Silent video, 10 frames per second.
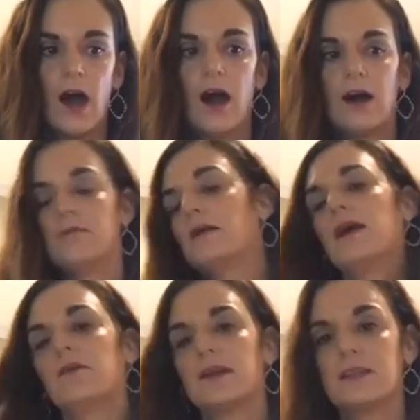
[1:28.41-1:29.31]
I
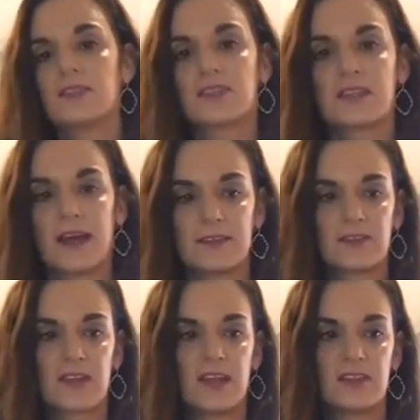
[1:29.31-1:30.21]
want to
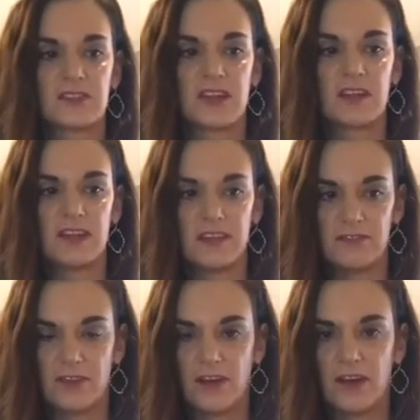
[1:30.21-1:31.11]
concentrate on sharing
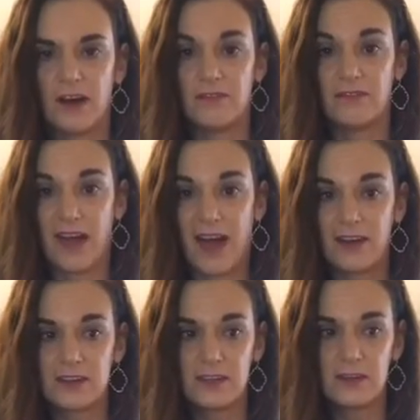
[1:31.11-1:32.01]
info of
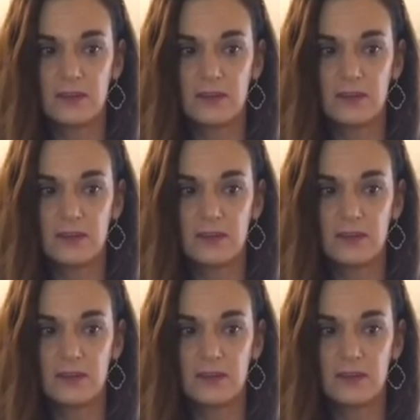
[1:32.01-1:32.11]
value,